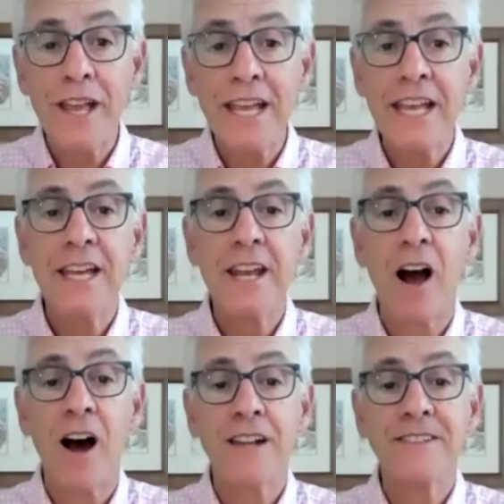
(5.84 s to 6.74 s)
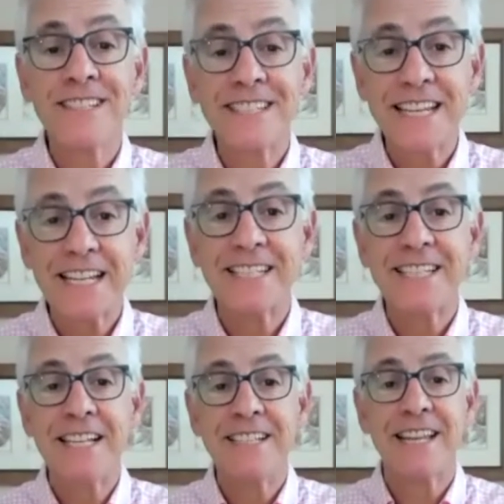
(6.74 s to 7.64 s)
in on
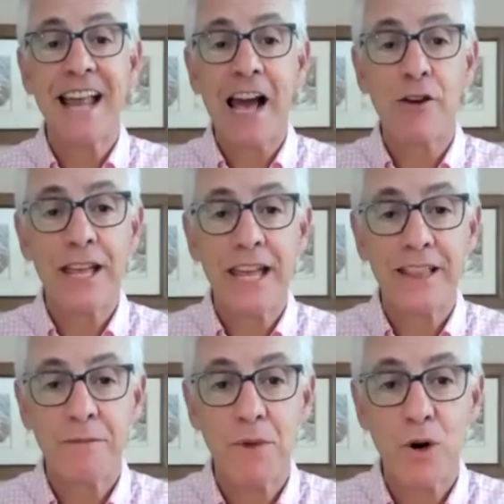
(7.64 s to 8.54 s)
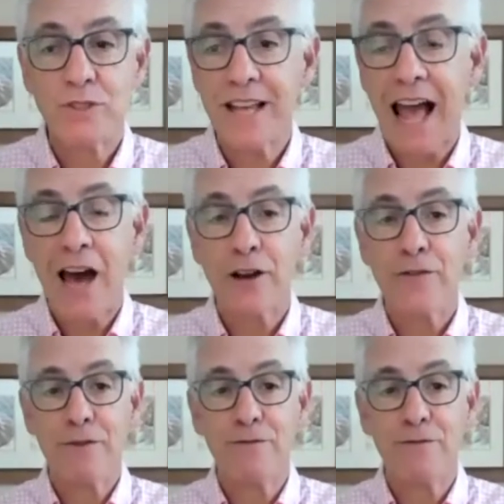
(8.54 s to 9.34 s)
6sense and how to get the most out of it.